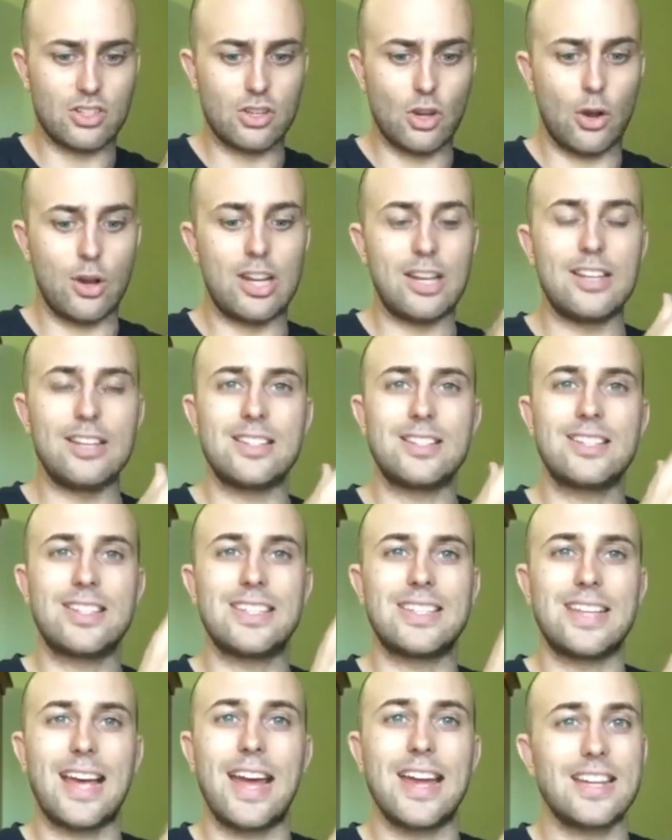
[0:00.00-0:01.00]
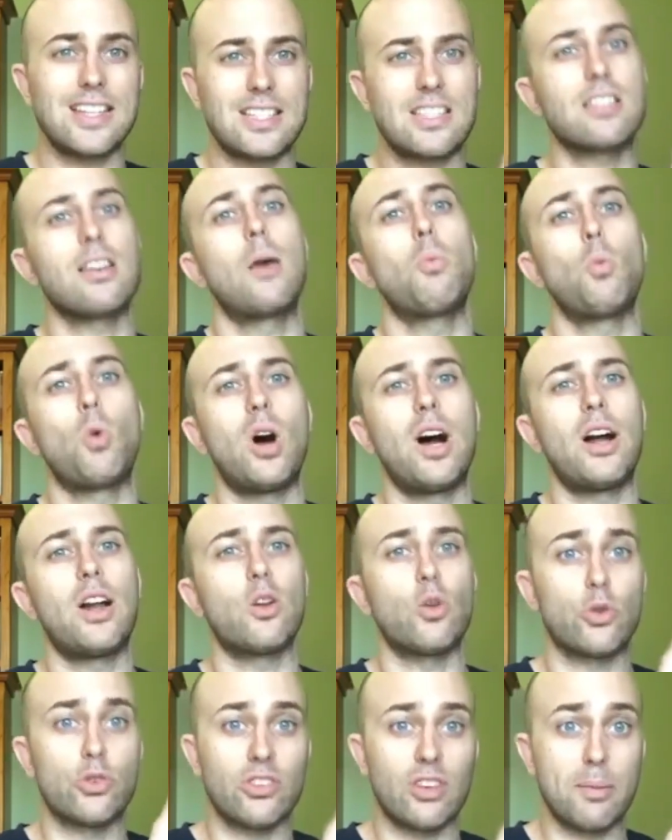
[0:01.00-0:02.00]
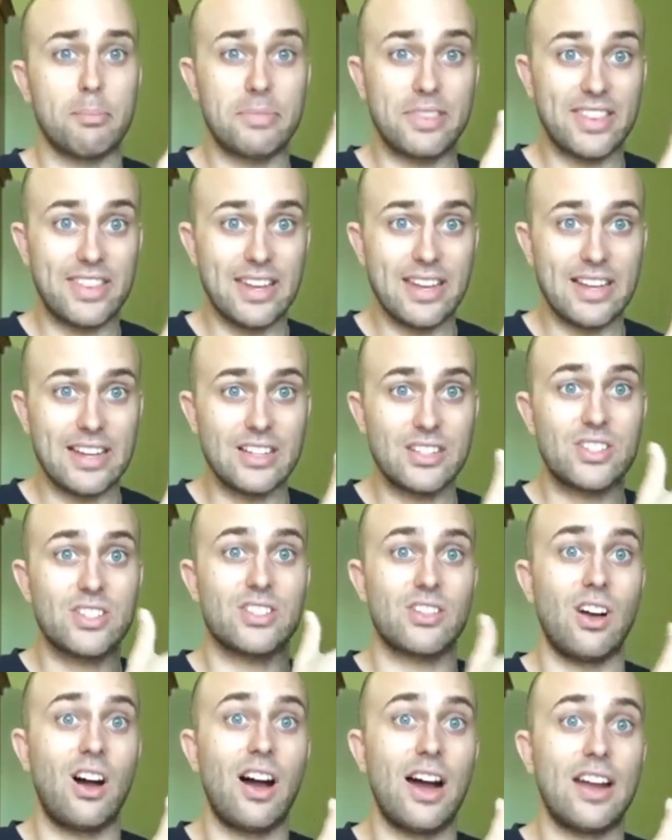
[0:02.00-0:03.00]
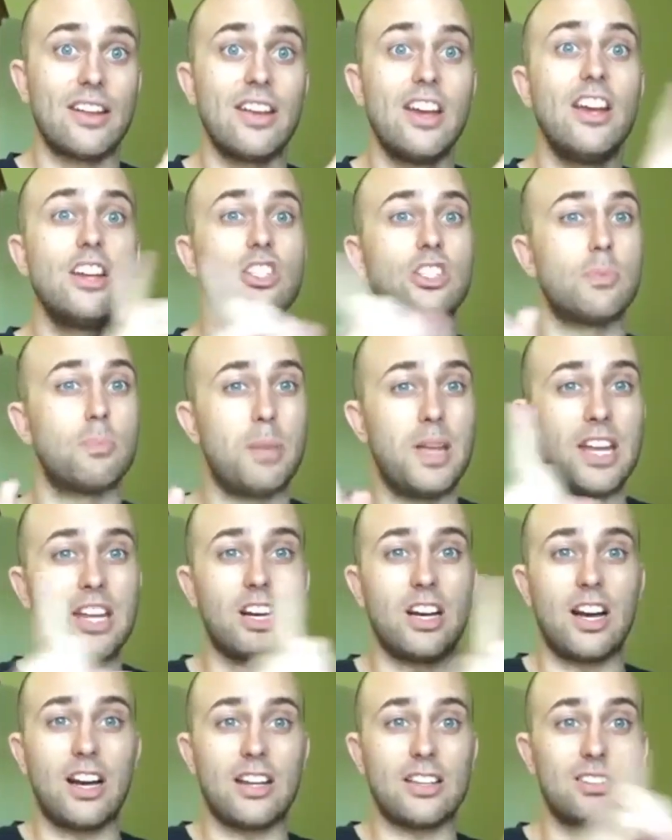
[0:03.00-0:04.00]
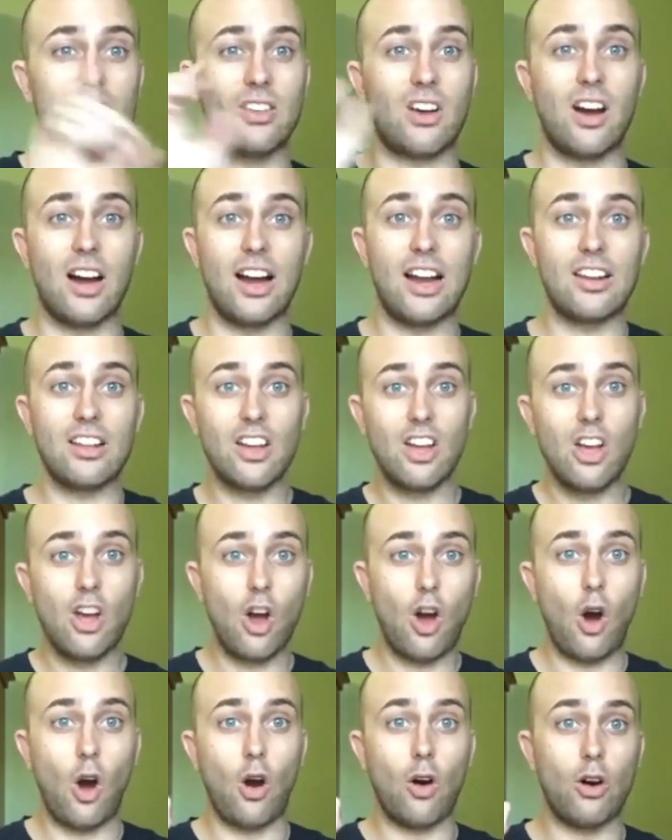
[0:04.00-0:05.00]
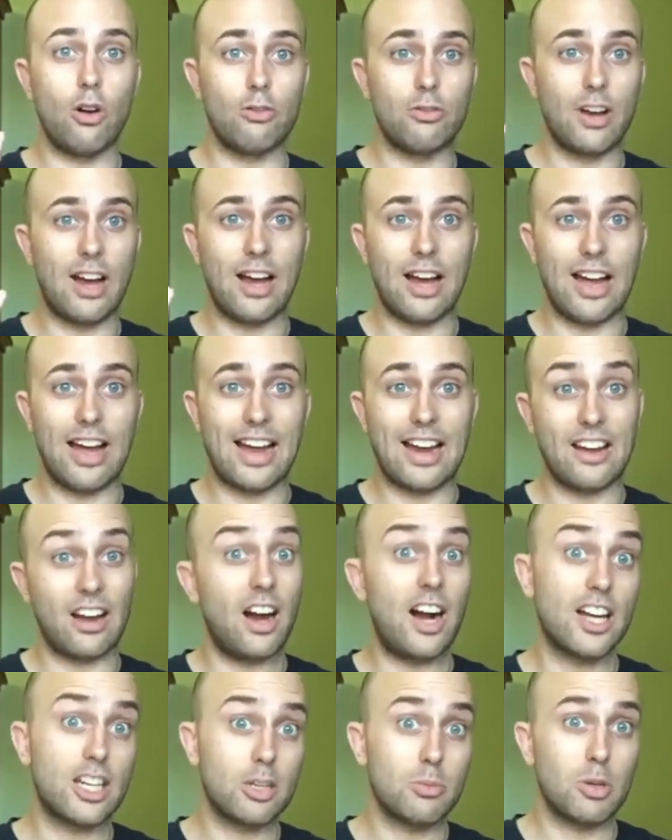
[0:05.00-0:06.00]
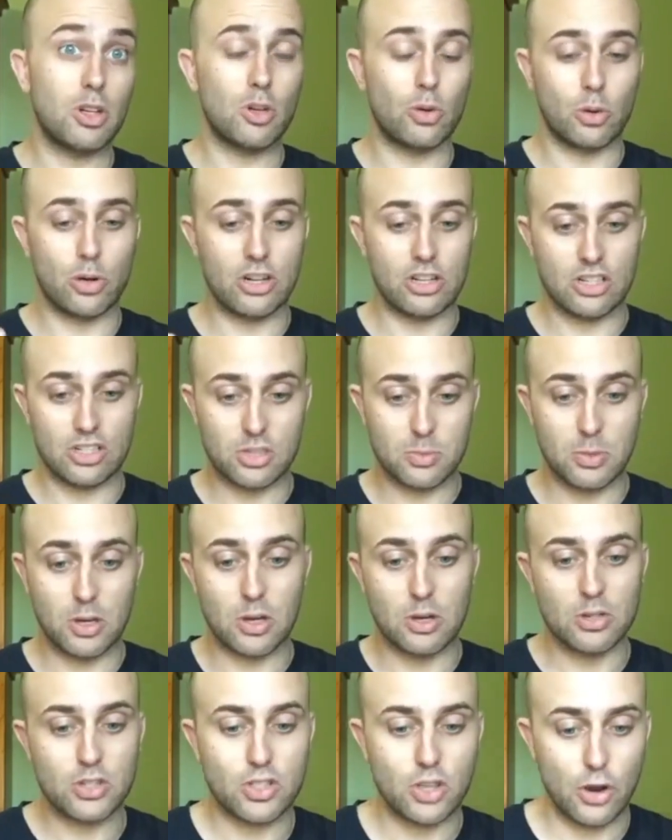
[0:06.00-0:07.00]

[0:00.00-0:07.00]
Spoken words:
So it is to take someone or something's side, to pick a side of an argument or a dispute.